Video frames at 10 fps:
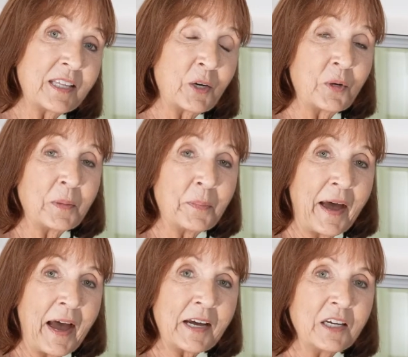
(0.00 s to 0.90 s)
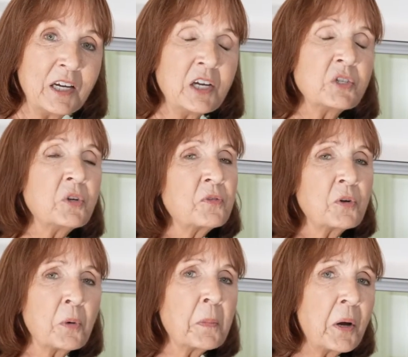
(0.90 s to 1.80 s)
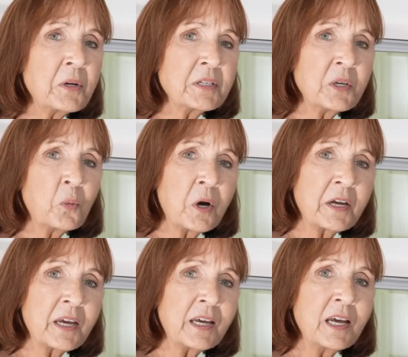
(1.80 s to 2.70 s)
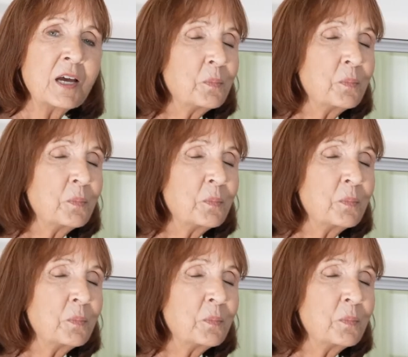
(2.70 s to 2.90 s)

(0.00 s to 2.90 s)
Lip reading: that are in the back, so if your remote isn't working,